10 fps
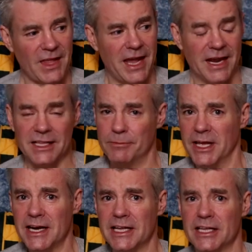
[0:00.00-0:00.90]
and at the
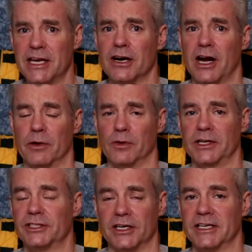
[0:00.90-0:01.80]
beginning of the year, I
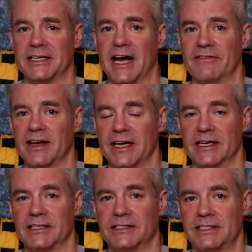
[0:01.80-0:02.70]
really started diving
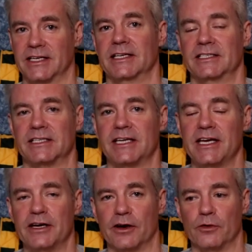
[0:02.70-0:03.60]
in to
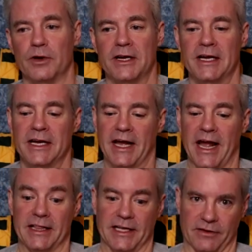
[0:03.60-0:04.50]
keto,
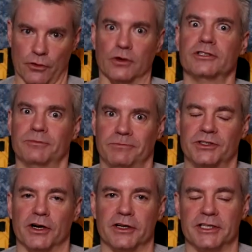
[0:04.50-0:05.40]
and then, of course,
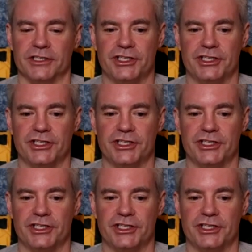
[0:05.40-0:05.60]
started this